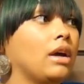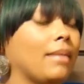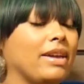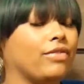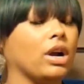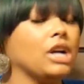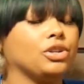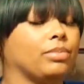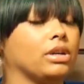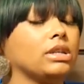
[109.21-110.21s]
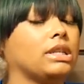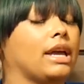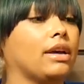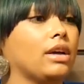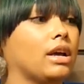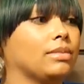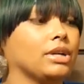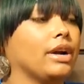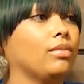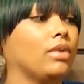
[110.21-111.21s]
I mean, for 100 books.
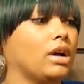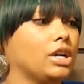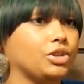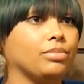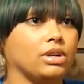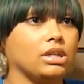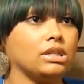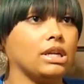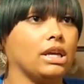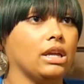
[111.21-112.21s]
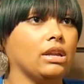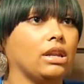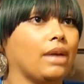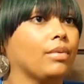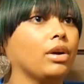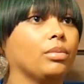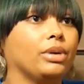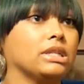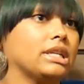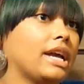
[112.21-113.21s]
100 books, and they weren't going to
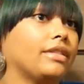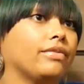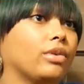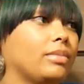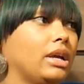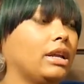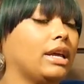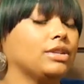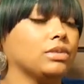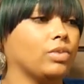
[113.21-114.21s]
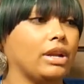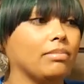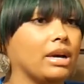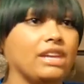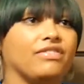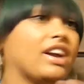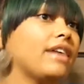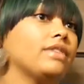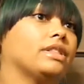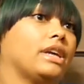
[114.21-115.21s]
put it together for me. They just wanted money for
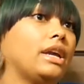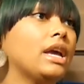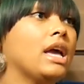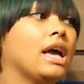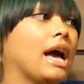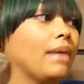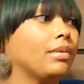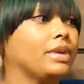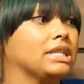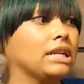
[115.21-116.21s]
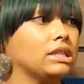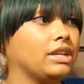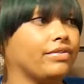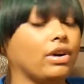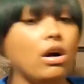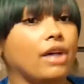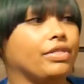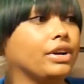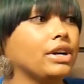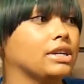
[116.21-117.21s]
everything. I would reach out to different
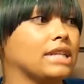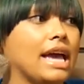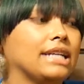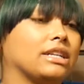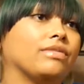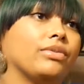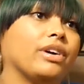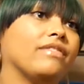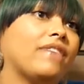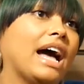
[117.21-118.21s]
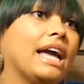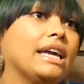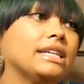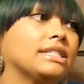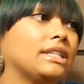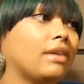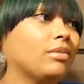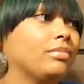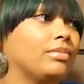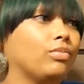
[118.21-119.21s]
authors, asking for advice. They
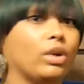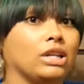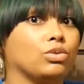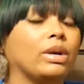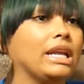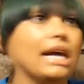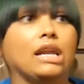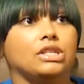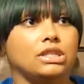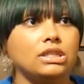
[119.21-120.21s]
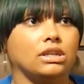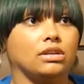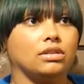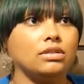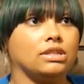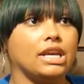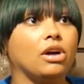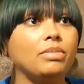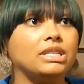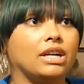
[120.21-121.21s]
wanted $20 just to
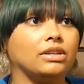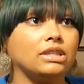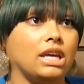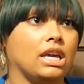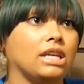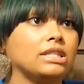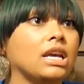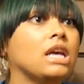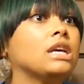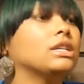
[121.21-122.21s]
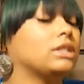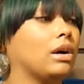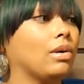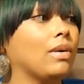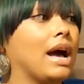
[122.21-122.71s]
tell me certain things. Wow. So